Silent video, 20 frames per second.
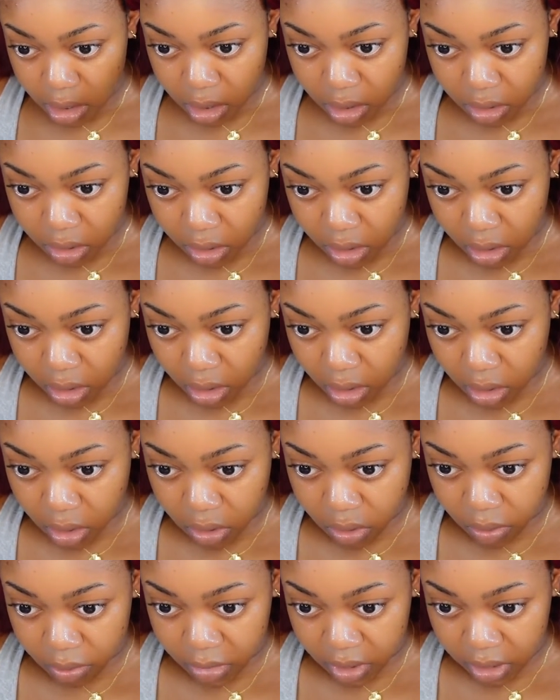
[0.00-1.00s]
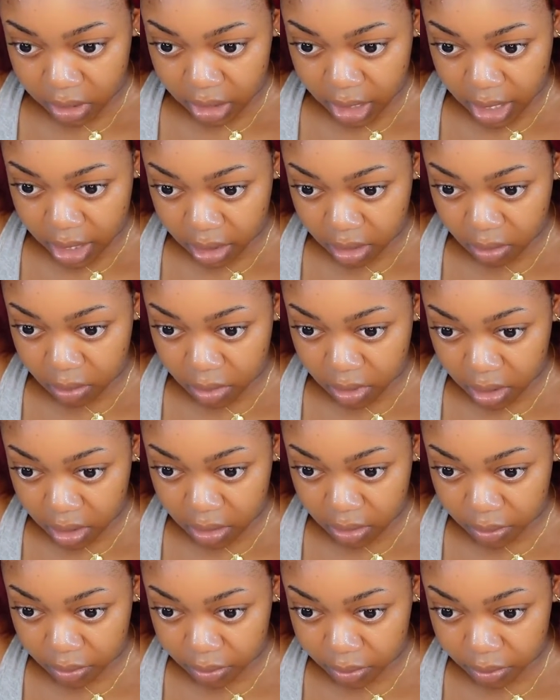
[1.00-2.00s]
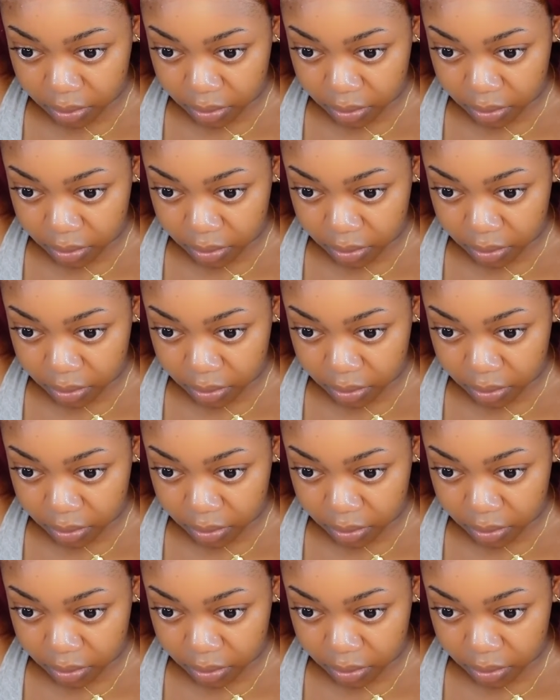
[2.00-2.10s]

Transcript: Just gonna comb this out a bit.